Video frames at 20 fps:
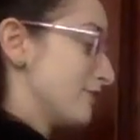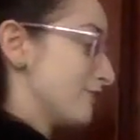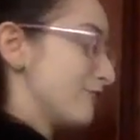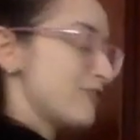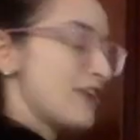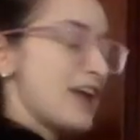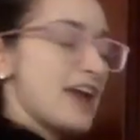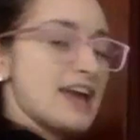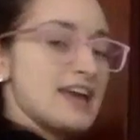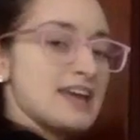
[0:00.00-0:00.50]

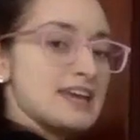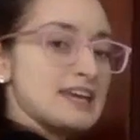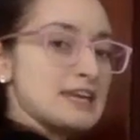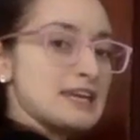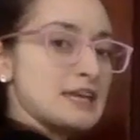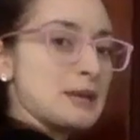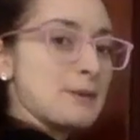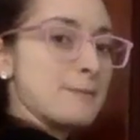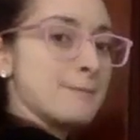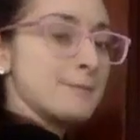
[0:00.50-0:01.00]

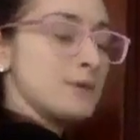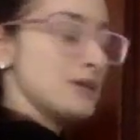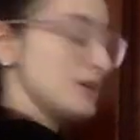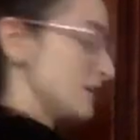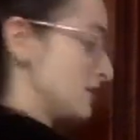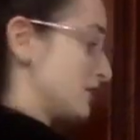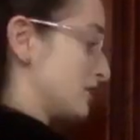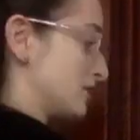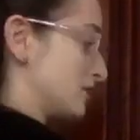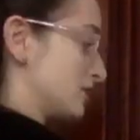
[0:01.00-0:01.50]
fame,
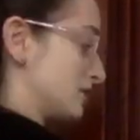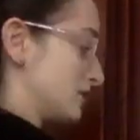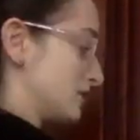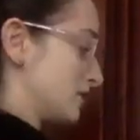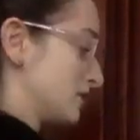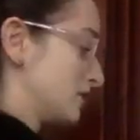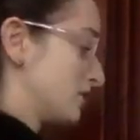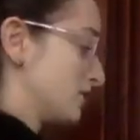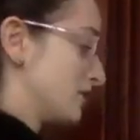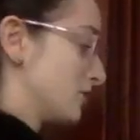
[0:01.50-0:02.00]

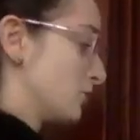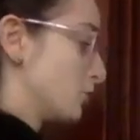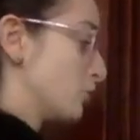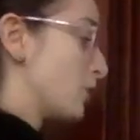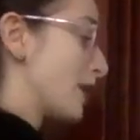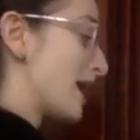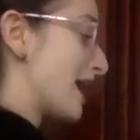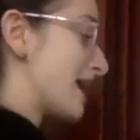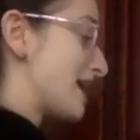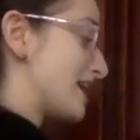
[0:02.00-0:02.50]

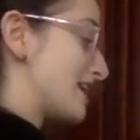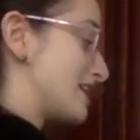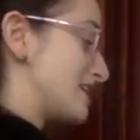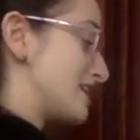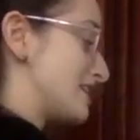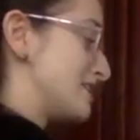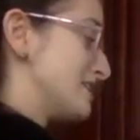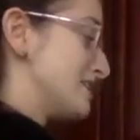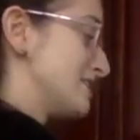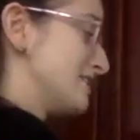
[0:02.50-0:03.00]

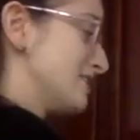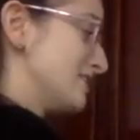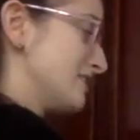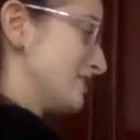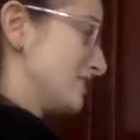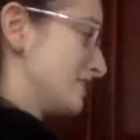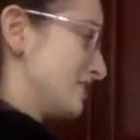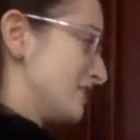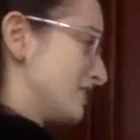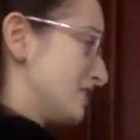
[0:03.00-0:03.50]
wade,
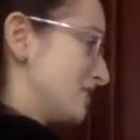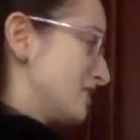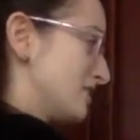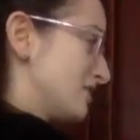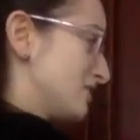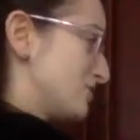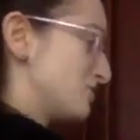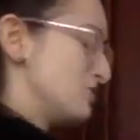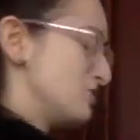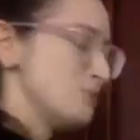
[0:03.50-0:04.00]

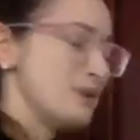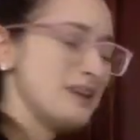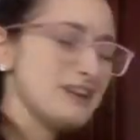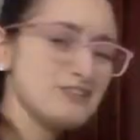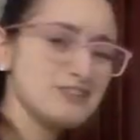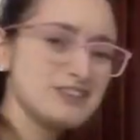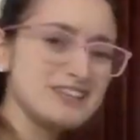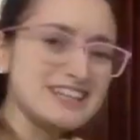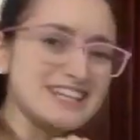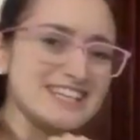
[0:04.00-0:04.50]
do you
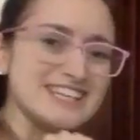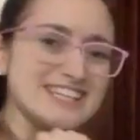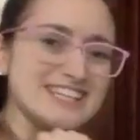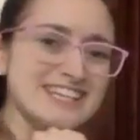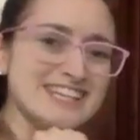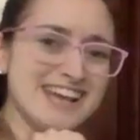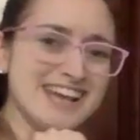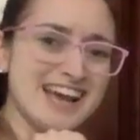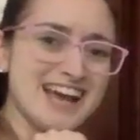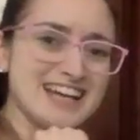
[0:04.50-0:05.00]
hear an
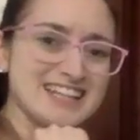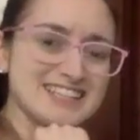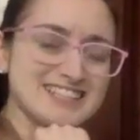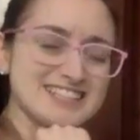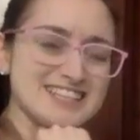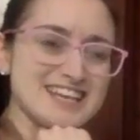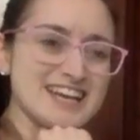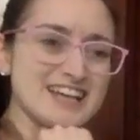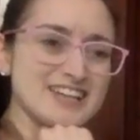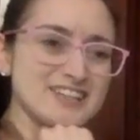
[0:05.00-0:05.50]
E at
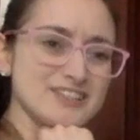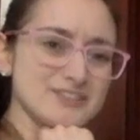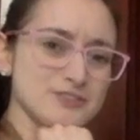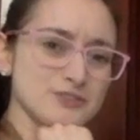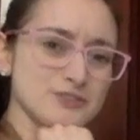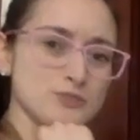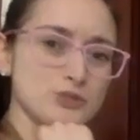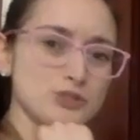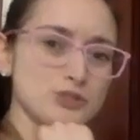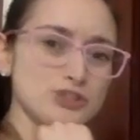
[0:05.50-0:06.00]
the end of the
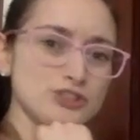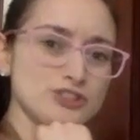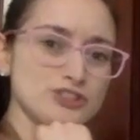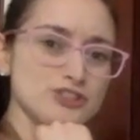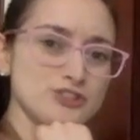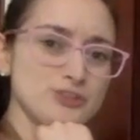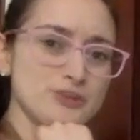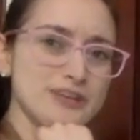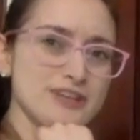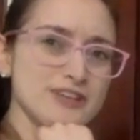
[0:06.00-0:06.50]
word? Do
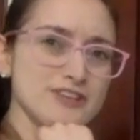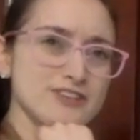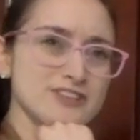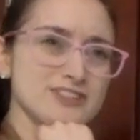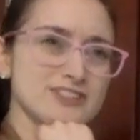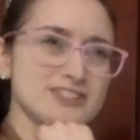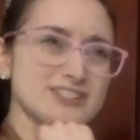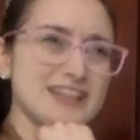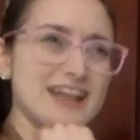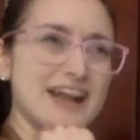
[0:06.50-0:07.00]
you hear the
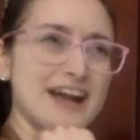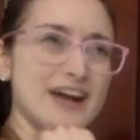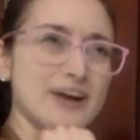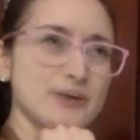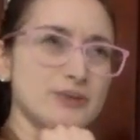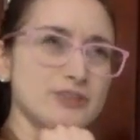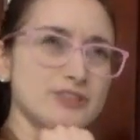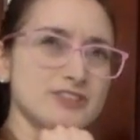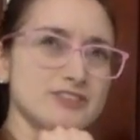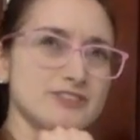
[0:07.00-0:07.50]

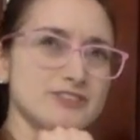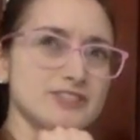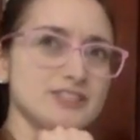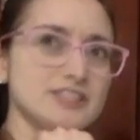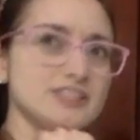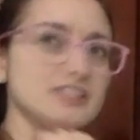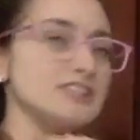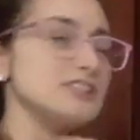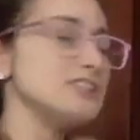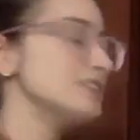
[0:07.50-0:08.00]
sound of
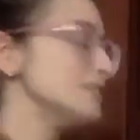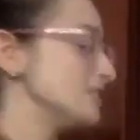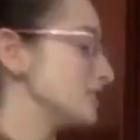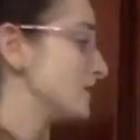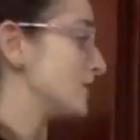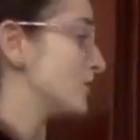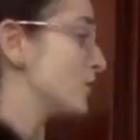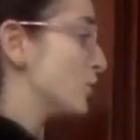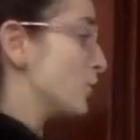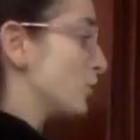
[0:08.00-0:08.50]
E?
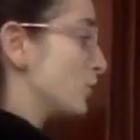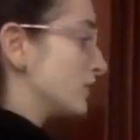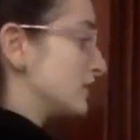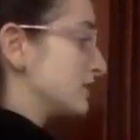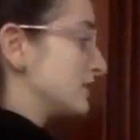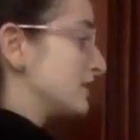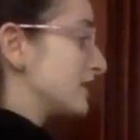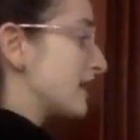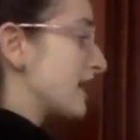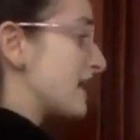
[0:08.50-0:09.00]

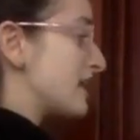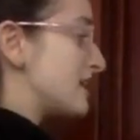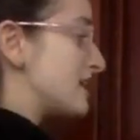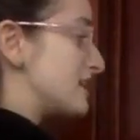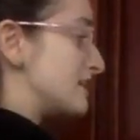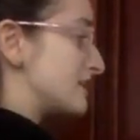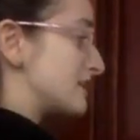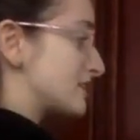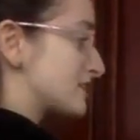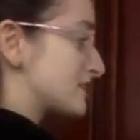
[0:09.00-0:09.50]
Late.